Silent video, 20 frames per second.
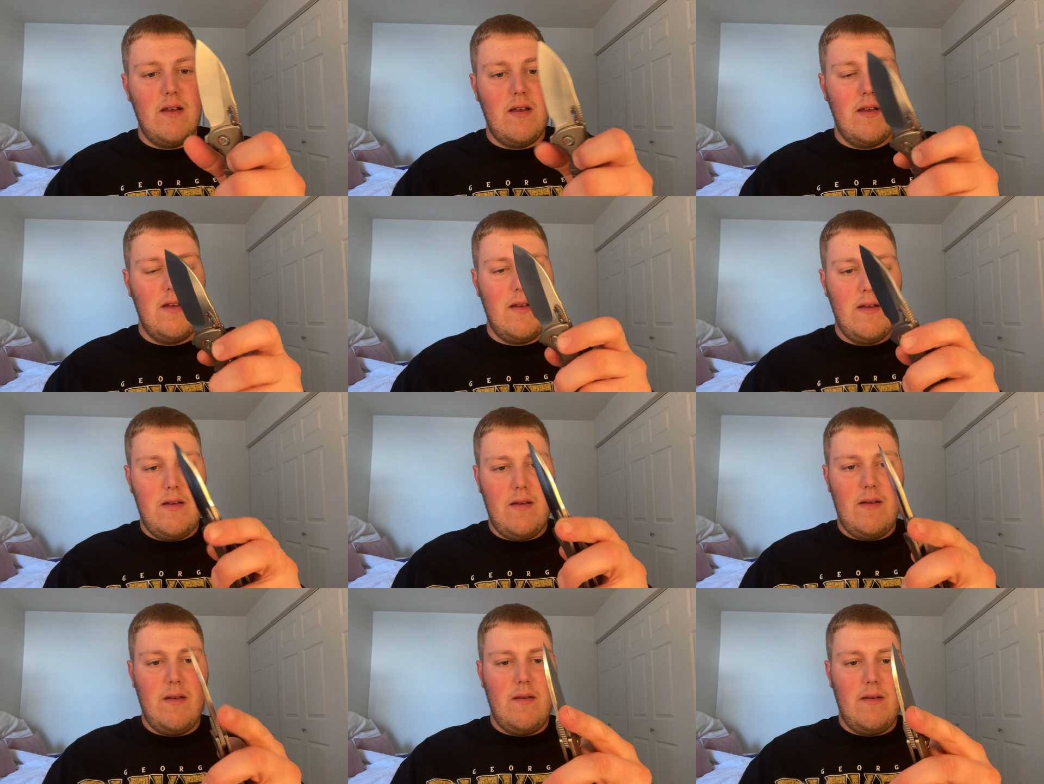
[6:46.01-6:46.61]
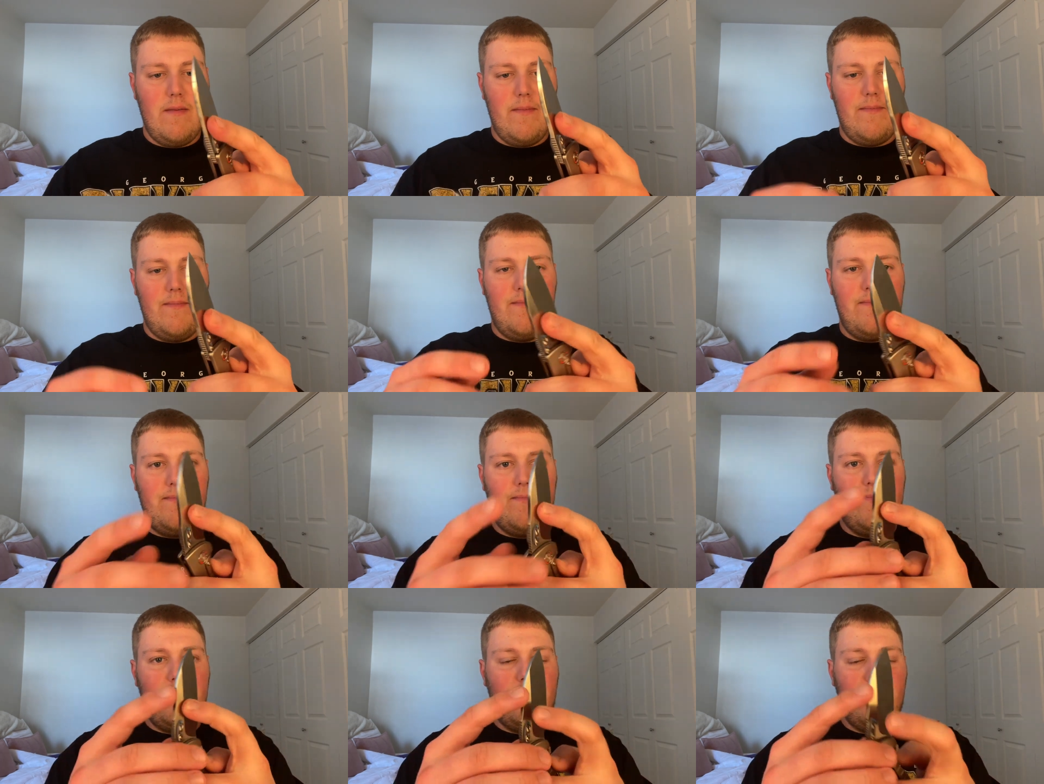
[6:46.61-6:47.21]

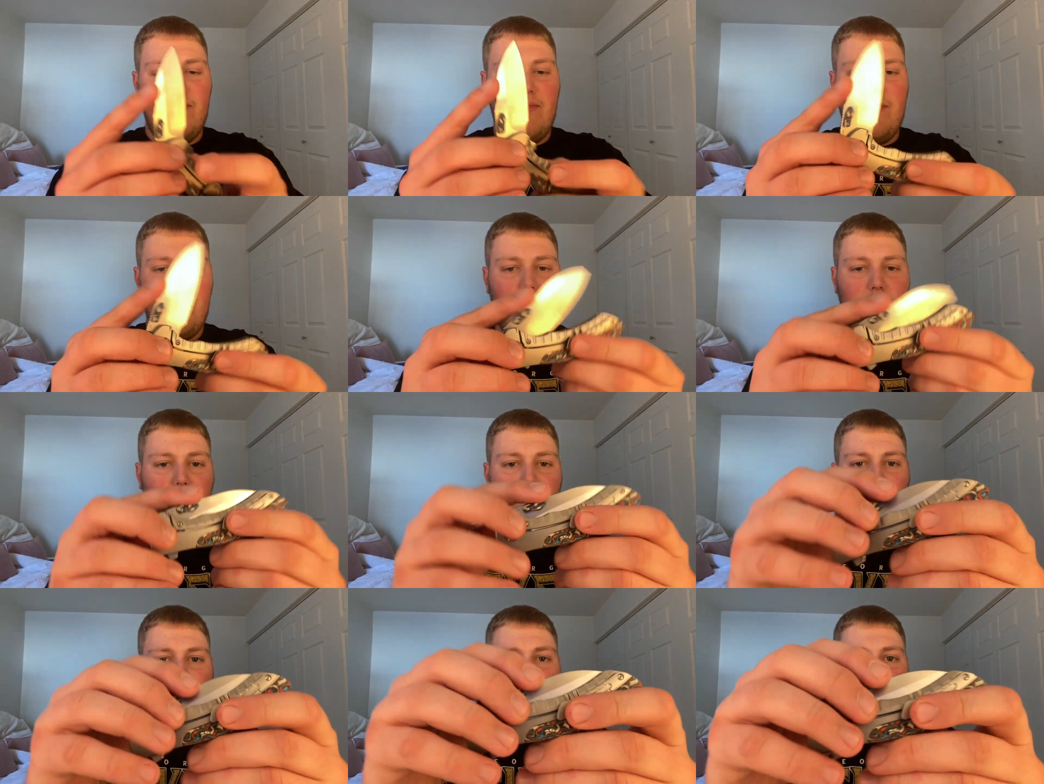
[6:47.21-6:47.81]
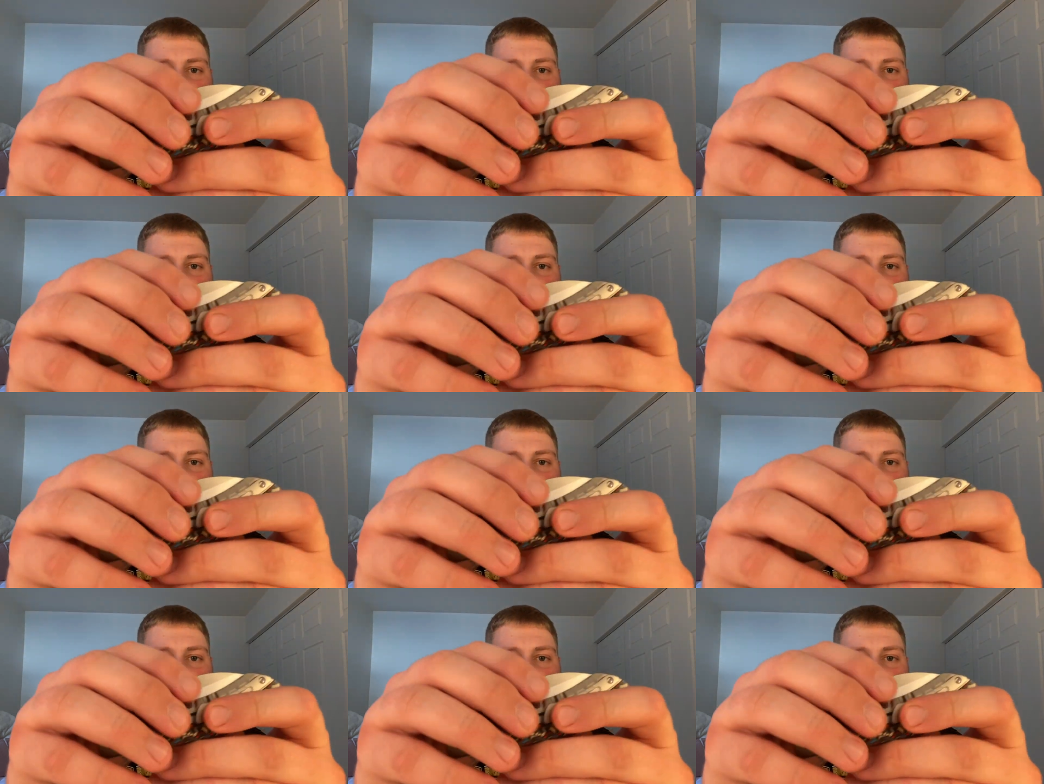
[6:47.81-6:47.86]
No one is speaking in this clip.